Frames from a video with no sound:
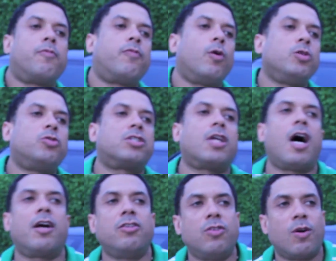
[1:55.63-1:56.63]
Before you
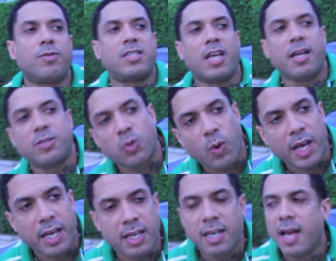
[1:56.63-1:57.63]
start, you know what I'm saying,
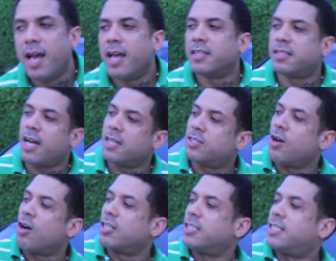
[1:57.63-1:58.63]
twitting, start
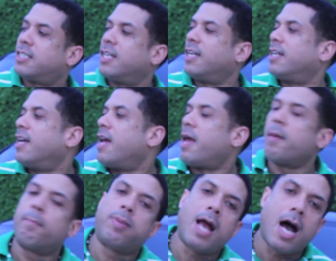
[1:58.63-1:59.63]
talking shit,
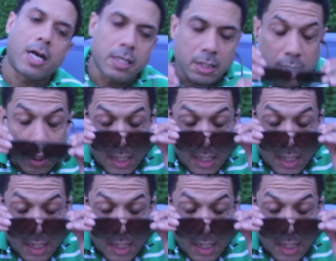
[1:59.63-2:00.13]
and blogging, check